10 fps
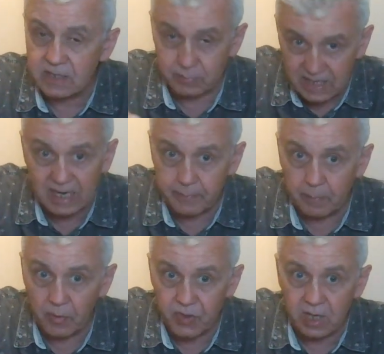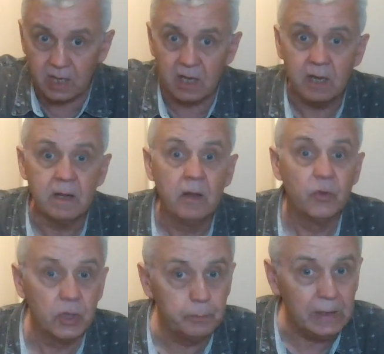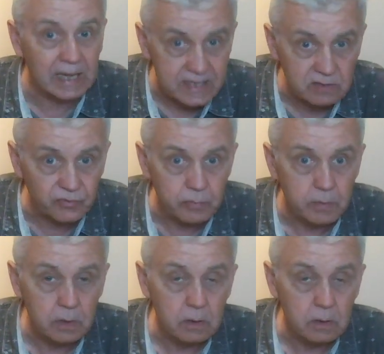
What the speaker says: I'm saying it but I'm not thinking it, there'll be less of them.